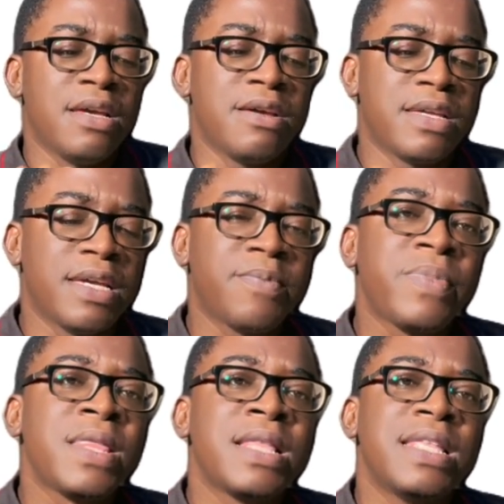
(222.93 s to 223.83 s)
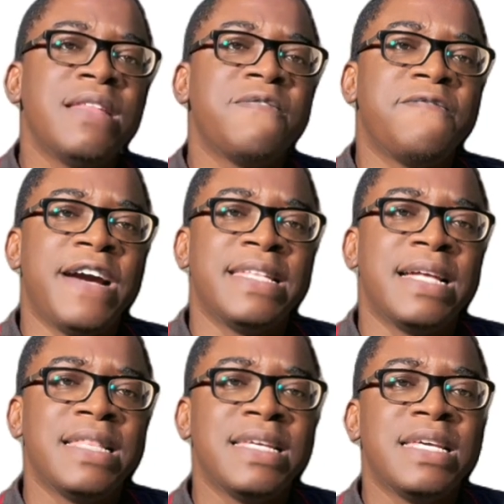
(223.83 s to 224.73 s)
Okay, then
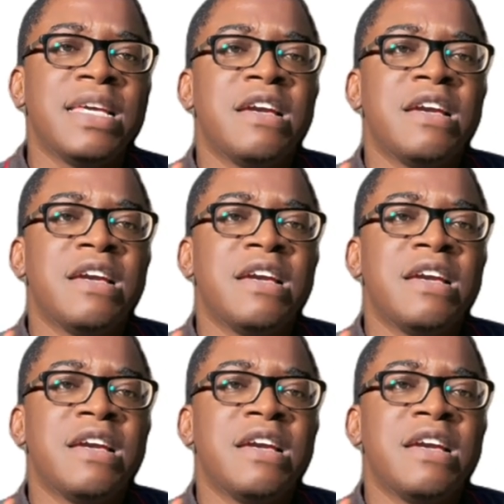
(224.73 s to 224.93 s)
finally,